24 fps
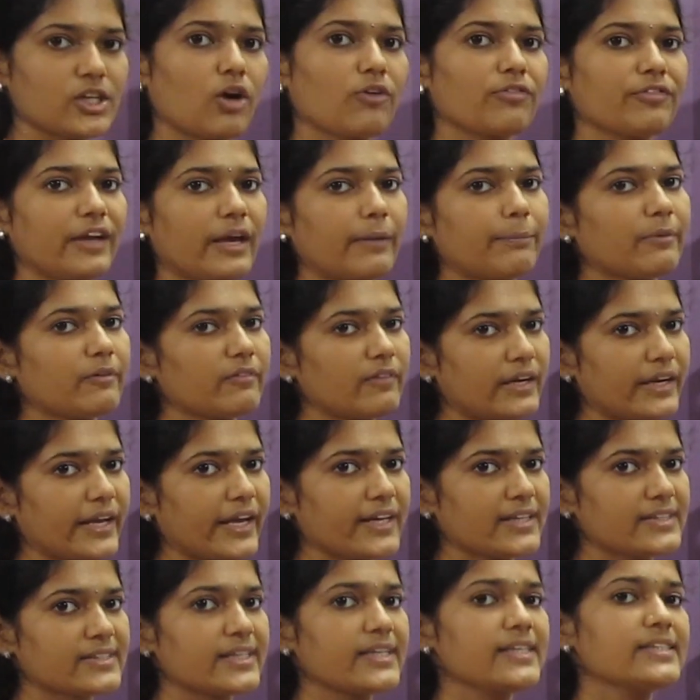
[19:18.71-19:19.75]
of a power
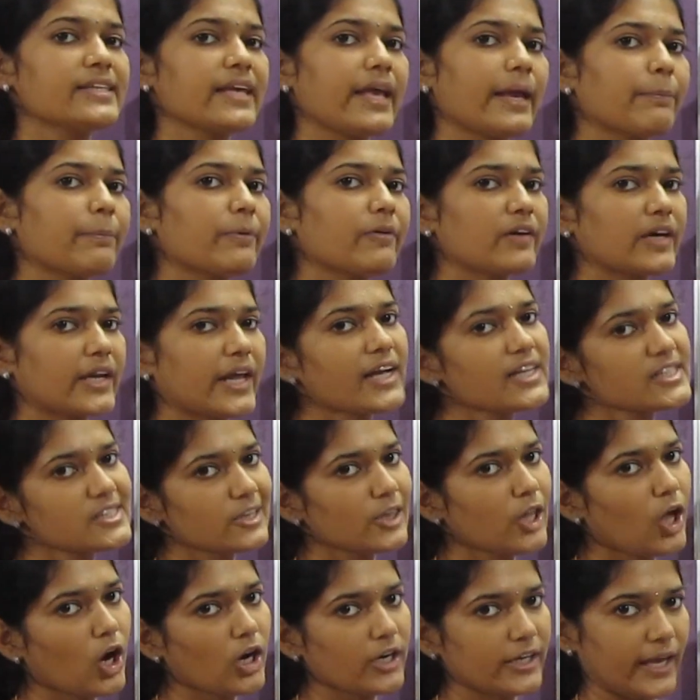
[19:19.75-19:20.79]
x is a power x
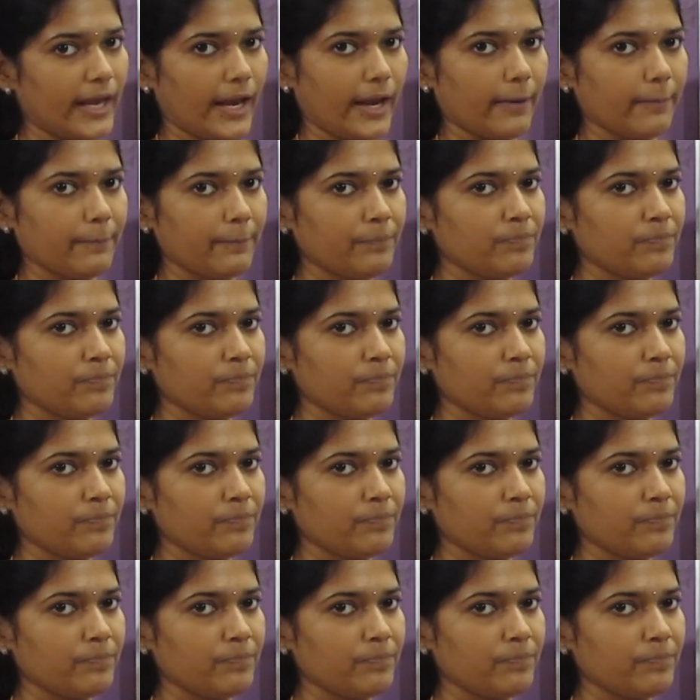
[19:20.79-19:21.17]
log e.